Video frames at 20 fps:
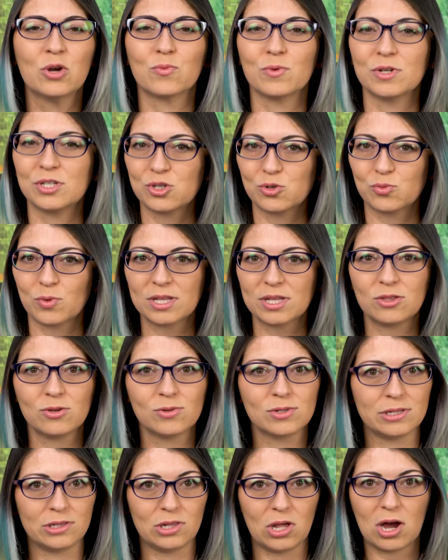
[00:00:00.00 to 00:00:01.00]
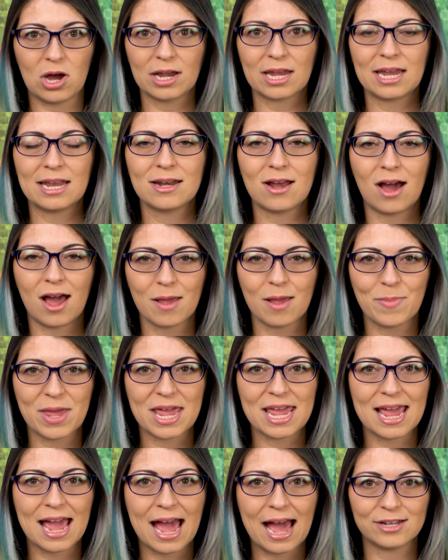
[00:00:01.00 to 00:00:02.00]
restrict those login I
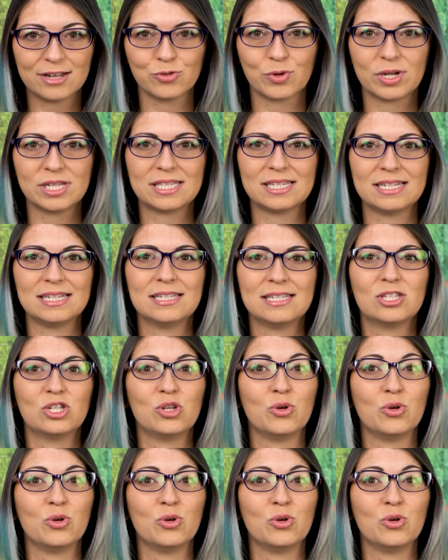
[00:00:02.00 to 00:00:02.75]
P addresses